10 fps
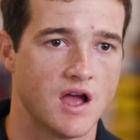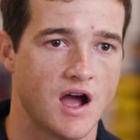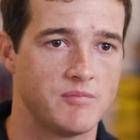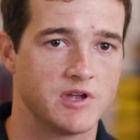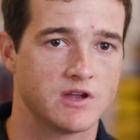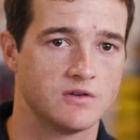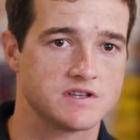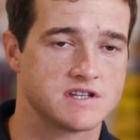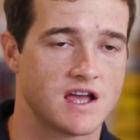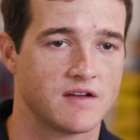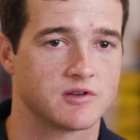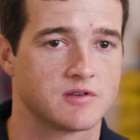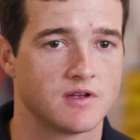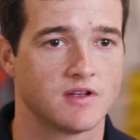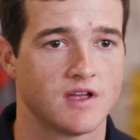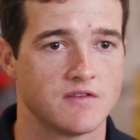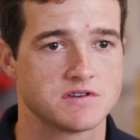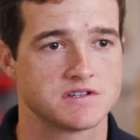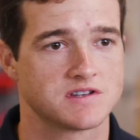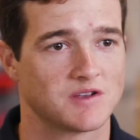I've been going to STAFDA ever
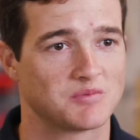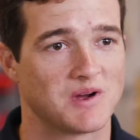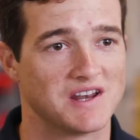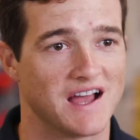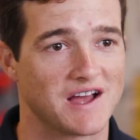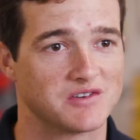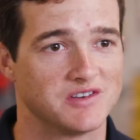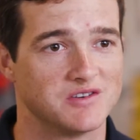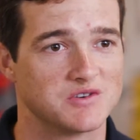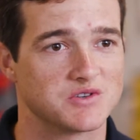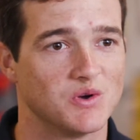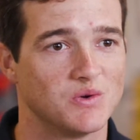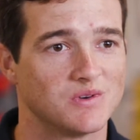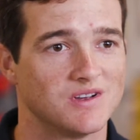since I was probably 9 or 10 years old.